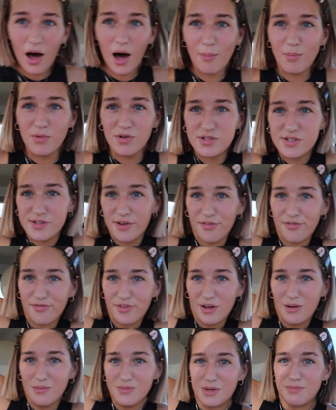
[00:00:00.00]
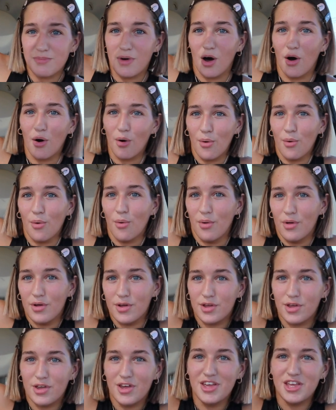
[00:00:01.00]
I must have filmed in my whole
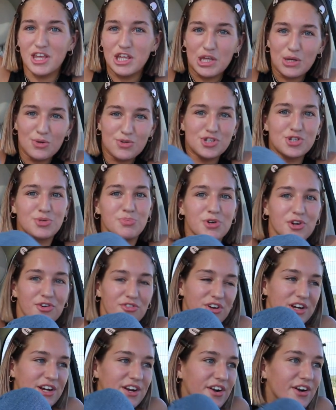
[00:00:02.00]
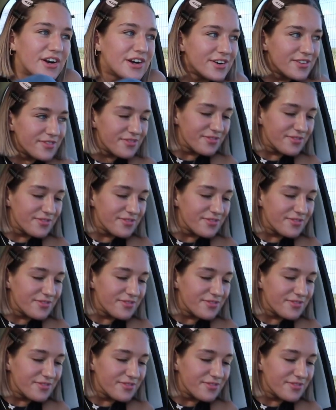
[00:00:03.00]
YouTube career.